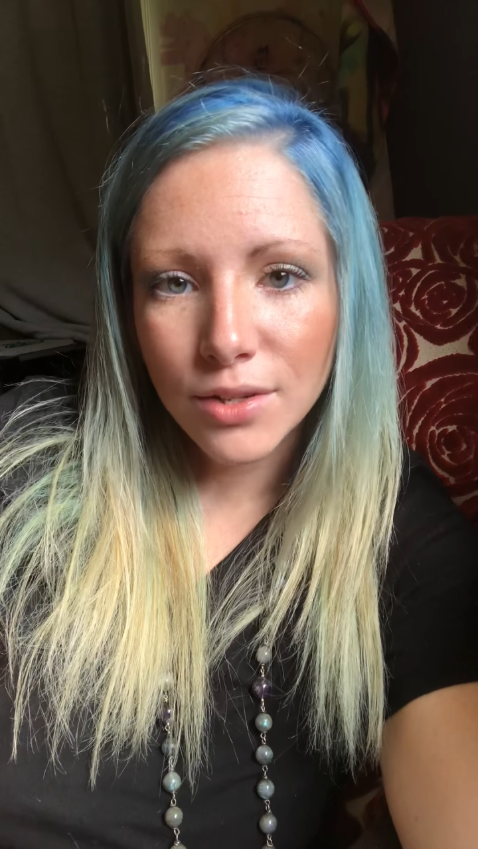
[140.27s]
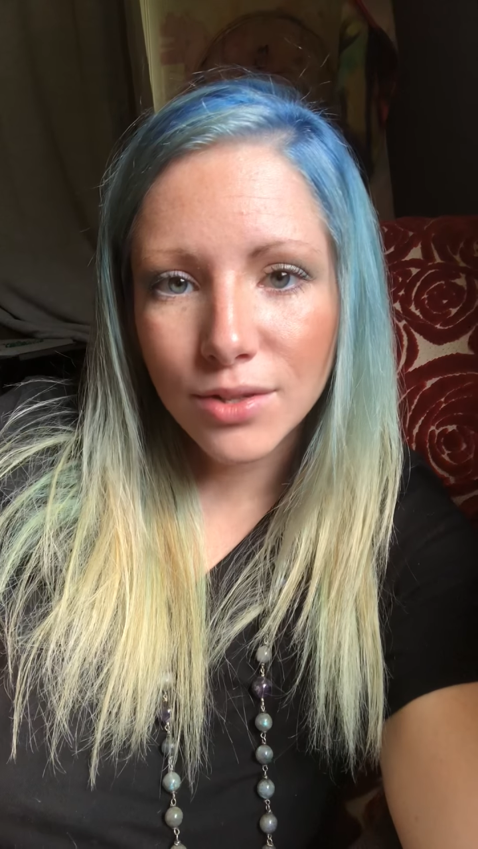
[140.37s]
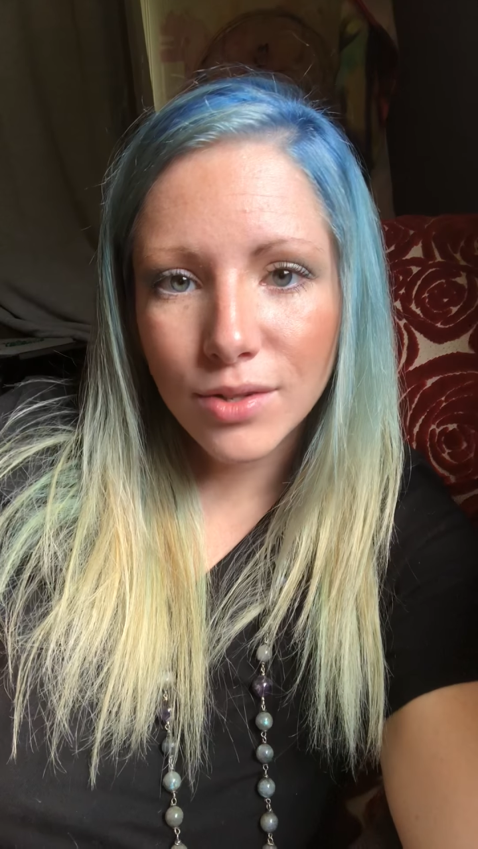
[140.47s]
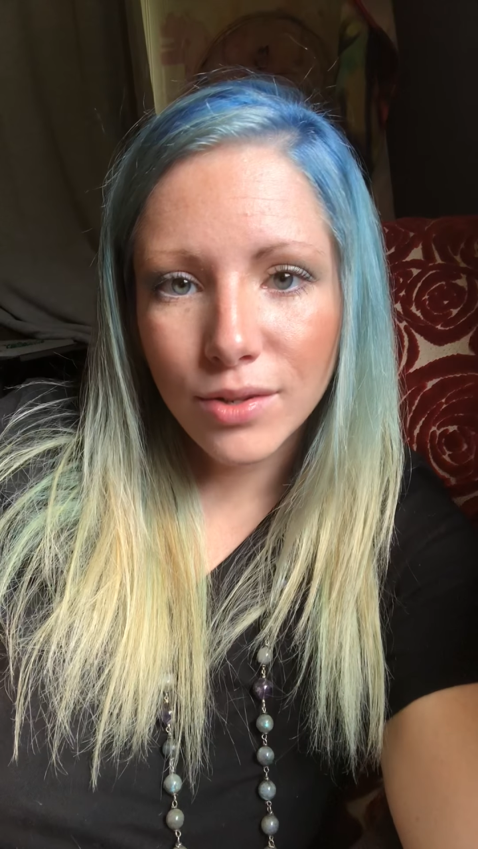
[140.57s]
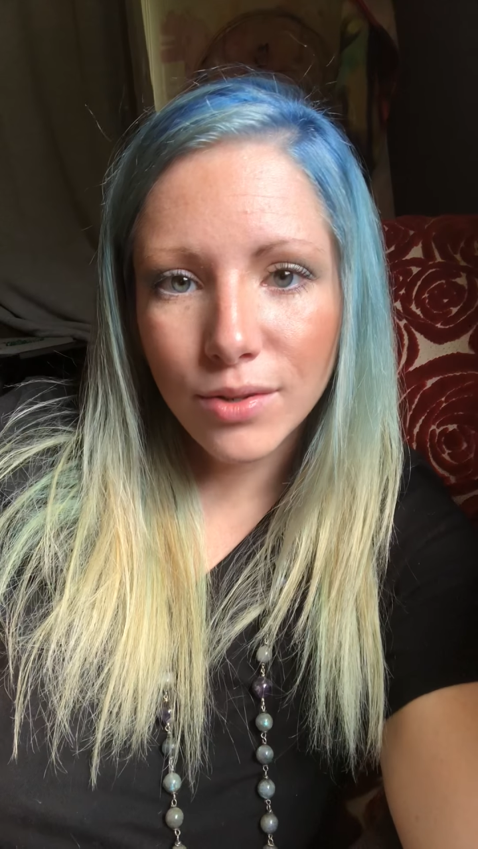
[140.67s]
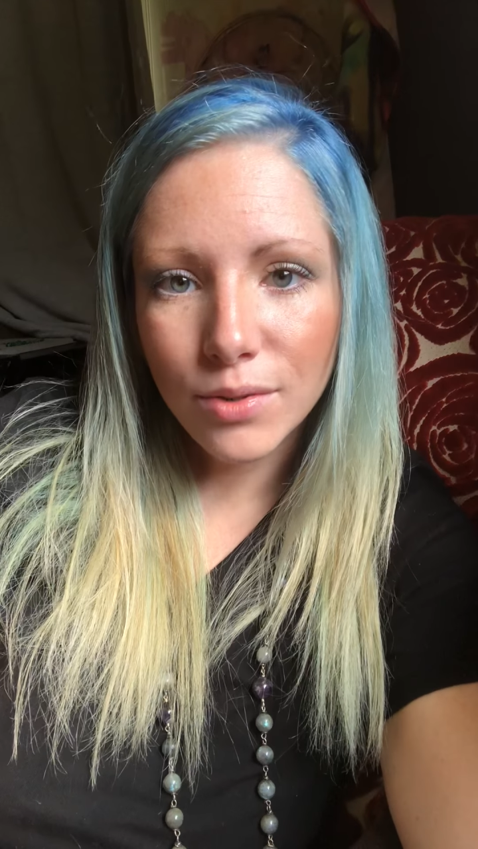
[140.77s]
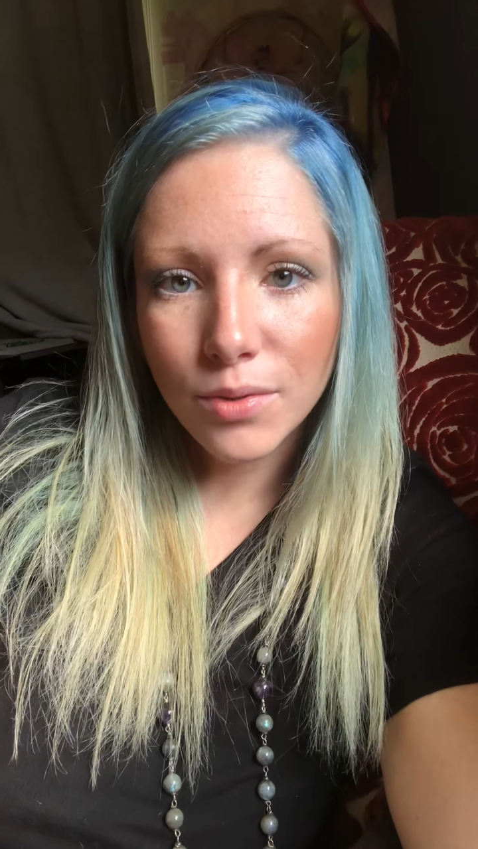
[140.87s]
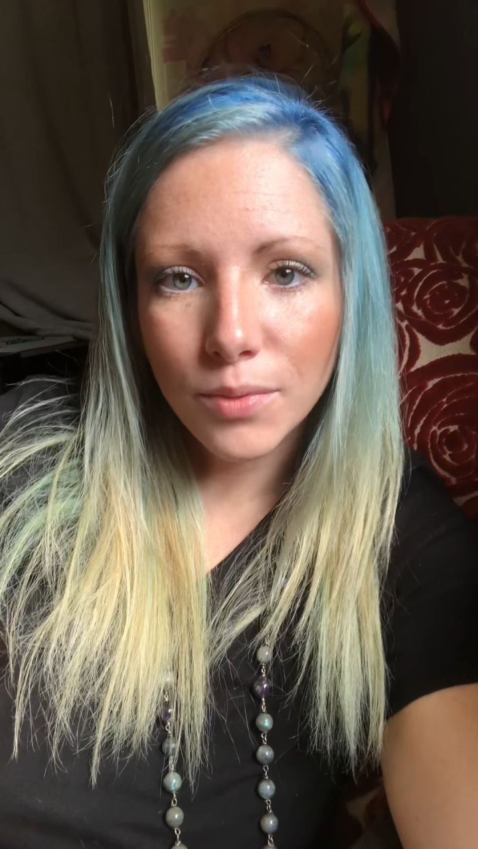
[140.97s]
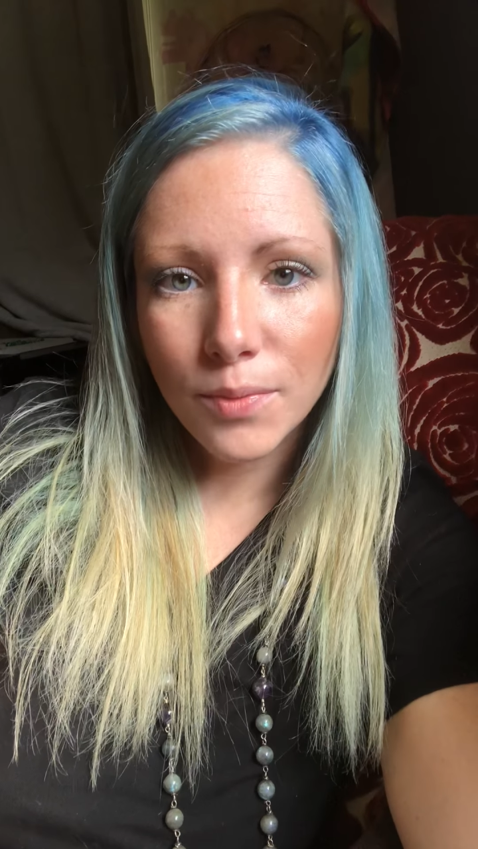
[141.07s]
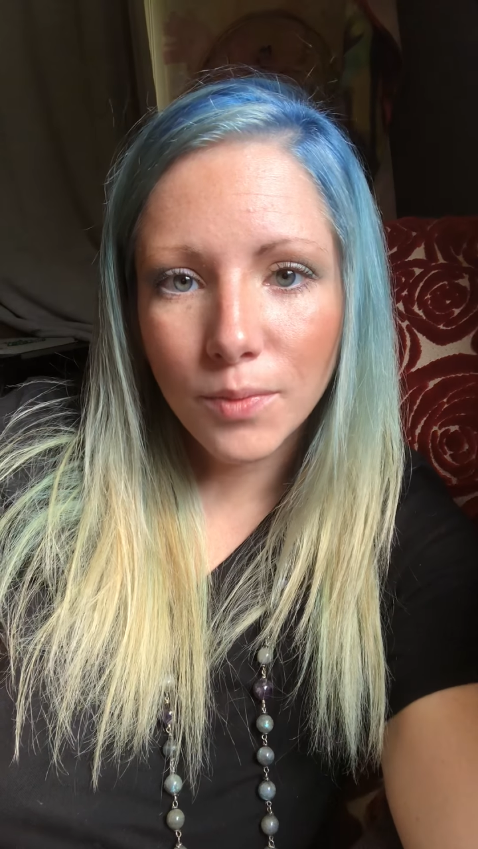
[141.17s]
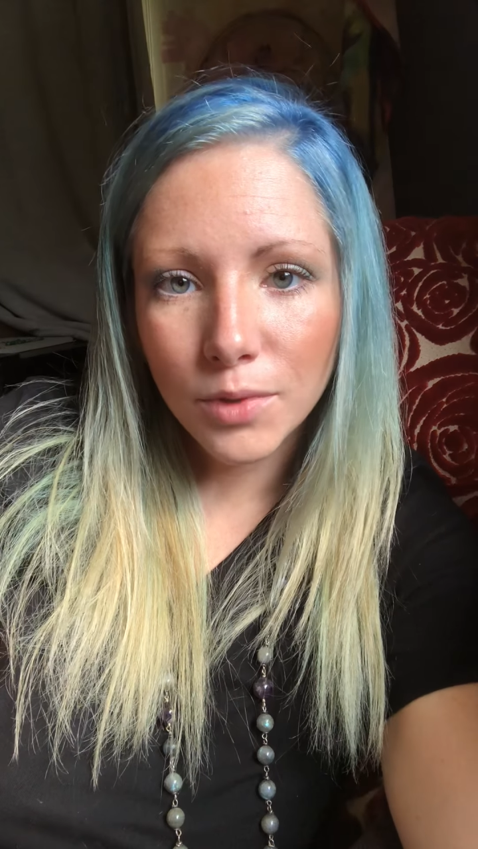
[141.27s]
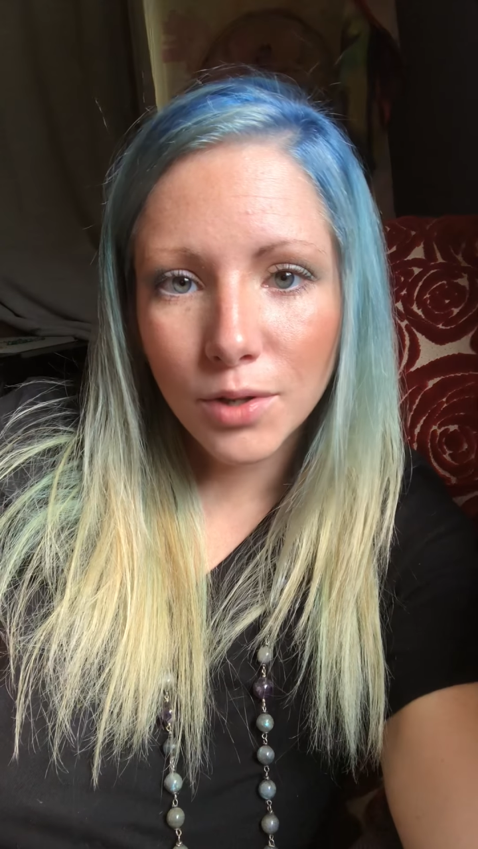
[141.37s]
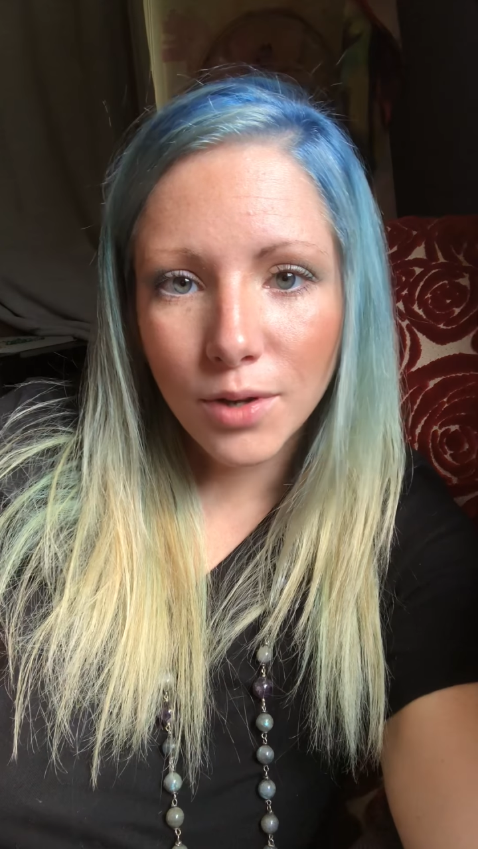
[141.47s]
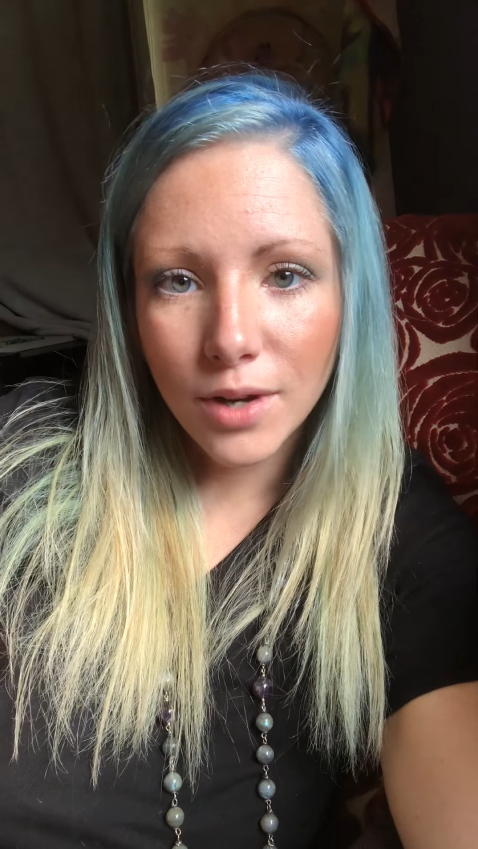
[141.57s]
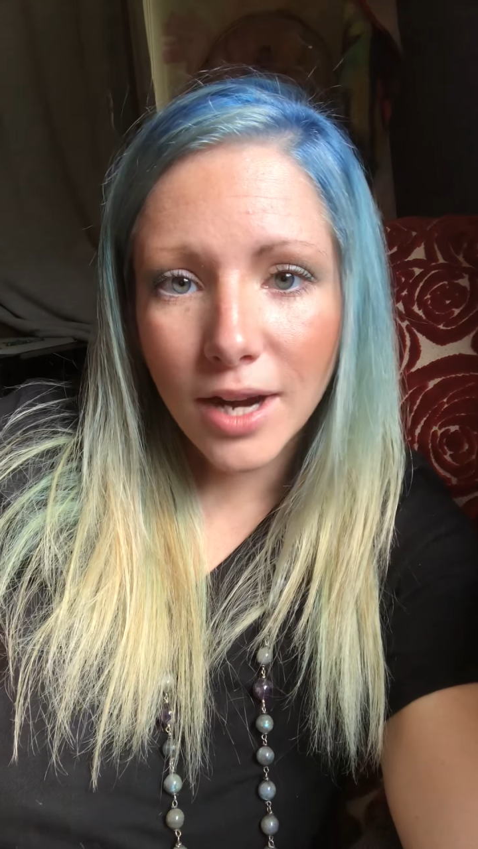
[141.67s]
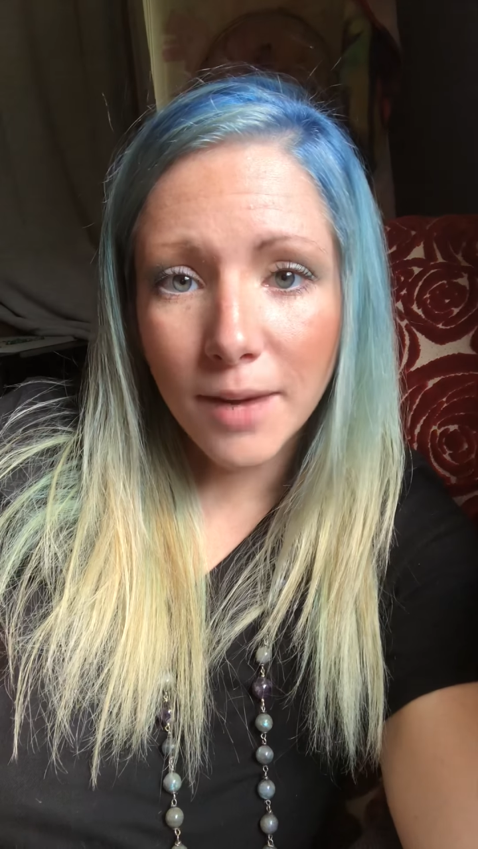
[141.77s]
to your